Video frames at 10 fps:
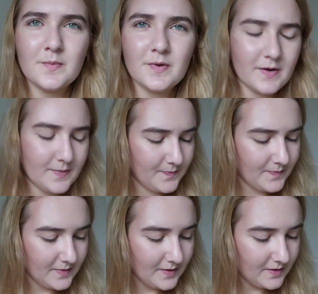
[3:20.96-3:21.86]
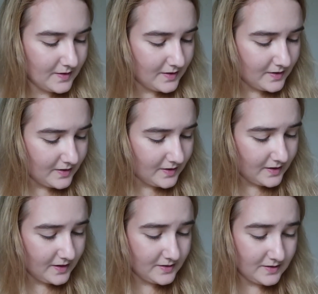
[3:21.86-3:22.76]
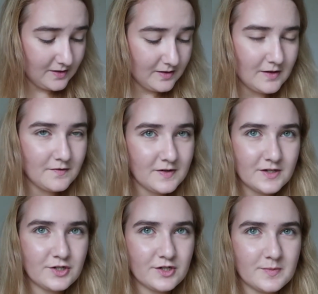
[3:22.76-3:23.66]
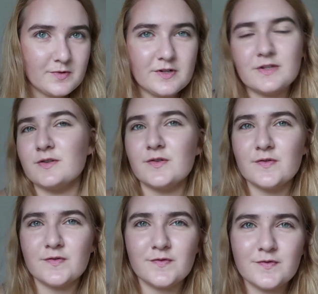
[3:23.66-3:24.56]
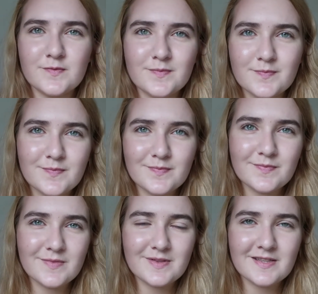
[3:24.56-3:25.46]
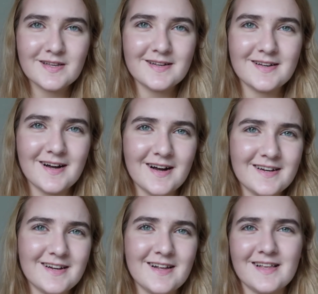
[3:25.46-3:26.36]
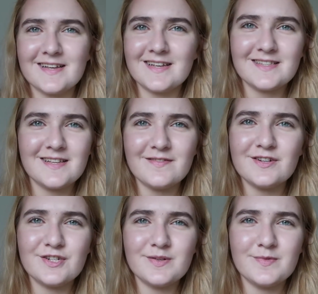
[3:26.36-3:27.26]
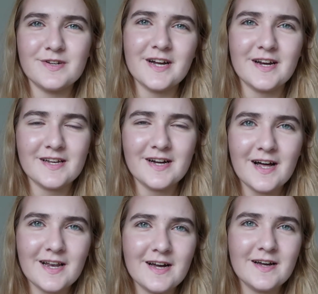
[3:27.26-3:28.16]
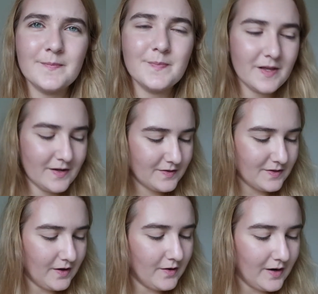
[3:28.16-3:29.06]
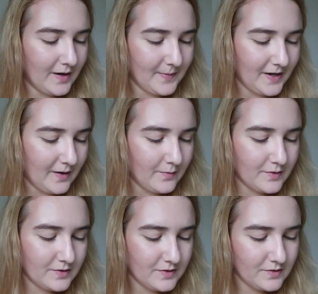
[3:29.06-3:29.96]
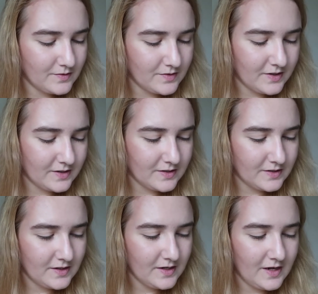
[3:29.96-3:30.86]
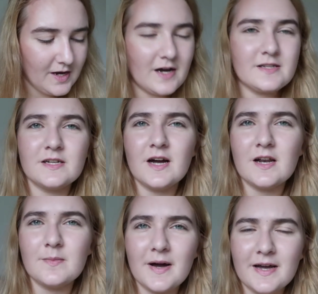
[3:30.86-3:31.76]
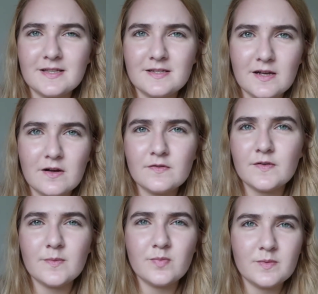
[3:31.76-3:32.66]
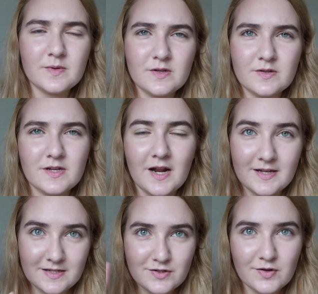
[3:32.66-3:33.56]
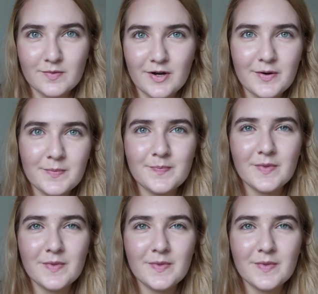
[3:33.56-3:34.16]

but it's a lovely shimmery sort of, I don't know, like it's a lovely shimmery kind of colour. So I mean, I wouldn't use this as a colour by itself. I'd probably use it as a top coat.